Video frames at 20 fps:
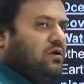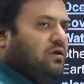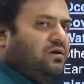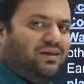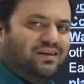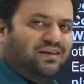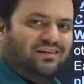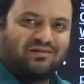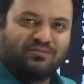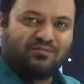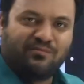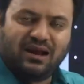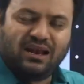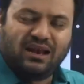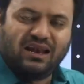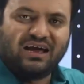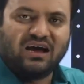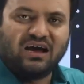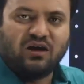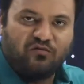is mainly
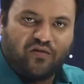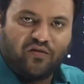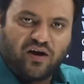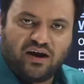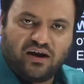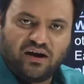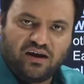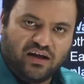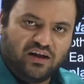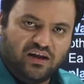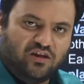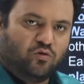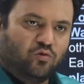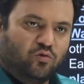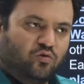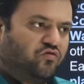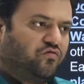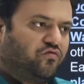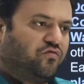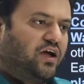confined in
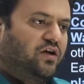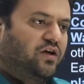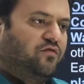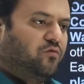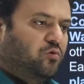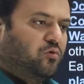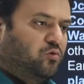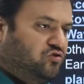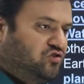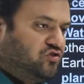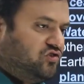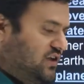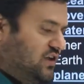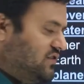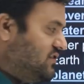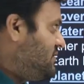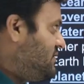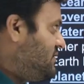those five oceans.